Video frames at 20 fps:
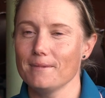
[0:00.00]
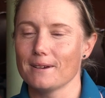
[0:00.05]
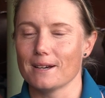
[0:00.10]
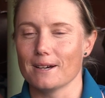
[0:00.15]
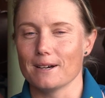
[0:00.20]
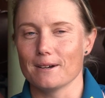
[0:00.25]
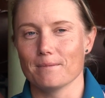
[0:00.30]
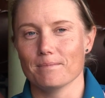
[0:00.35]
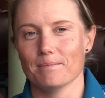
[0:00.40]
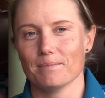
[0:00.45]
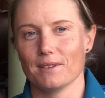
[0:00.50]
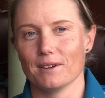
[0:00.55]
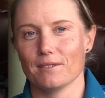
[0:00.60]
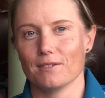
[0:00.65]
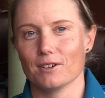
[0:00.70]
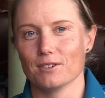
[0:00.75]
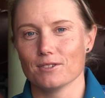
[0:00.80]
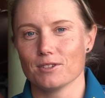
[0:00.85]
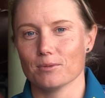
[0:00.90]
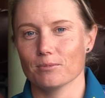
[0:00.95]
They've
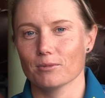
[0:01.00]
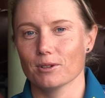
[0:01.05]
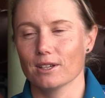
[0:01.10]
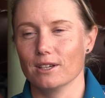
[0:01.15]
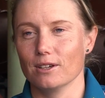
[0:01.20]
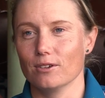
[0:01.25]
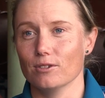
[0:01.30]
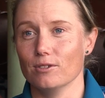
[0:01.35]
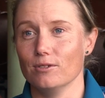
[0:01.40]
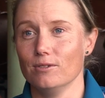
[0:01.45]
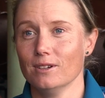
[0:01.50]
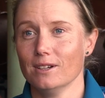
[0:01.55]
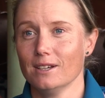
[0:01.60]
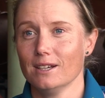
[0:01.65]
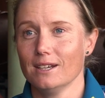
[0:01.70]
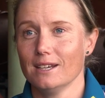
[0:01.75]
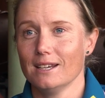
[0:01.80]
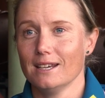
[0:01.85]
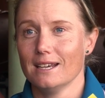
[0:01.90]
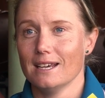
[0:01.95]
got some really good
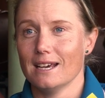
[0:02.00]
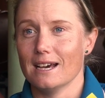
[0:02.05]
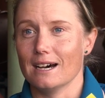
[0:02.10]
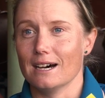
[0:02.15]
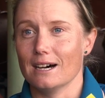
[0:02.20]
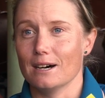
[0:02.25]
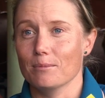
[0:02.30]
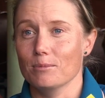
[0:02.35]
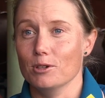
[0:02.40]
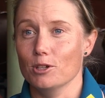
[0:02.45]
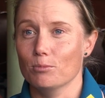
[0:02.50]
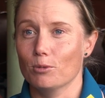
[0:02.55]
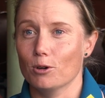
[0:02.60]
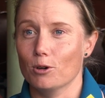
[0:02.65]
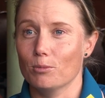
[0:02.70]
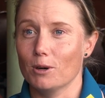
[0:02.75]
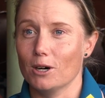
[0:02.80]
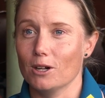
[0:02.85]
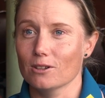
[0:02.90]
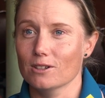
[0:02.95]
new
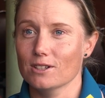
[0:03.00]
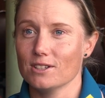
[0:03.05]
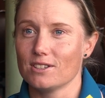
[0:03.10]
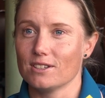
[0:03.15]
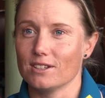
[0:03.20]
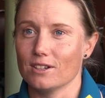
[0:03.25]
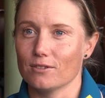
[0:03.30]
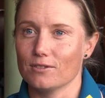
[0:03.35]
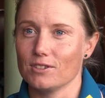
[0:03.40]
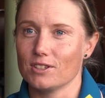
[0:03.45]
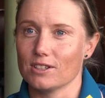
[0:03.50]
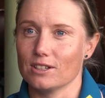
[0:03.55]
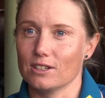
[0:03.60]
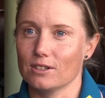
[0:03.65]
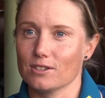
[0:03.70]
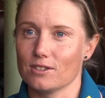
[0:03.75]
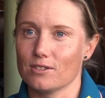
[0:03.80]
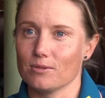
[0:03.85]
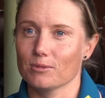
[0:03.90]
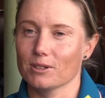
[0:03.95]
ball bowlers and obviously
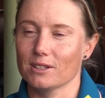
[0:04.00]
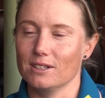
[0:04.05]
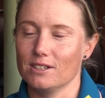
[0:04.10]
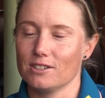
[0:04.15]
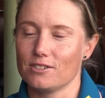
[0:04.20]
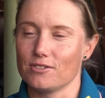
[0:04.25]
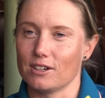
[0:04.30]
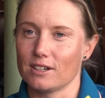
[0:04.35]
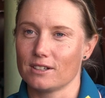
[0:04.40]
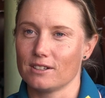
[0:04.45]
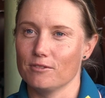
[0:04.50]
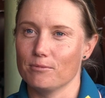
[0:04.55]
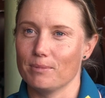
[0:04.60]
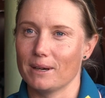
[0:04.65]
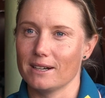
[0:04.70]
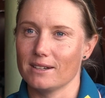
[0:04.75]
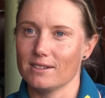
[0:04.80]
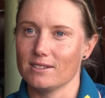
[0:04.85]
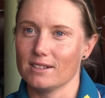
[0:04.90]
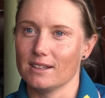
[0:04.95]
got some really destructive
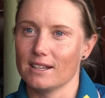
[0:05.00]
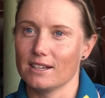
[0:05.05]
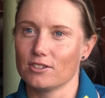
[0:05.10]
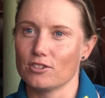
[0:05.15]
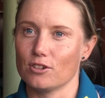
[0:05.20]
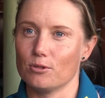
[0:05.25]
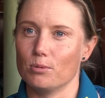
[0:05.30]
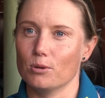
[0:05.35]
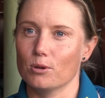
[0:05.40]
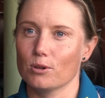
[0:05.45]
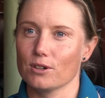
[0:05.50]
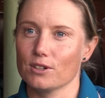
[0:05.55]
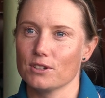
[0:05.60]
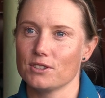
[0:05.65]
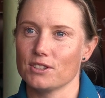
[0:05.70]
batters in that top order.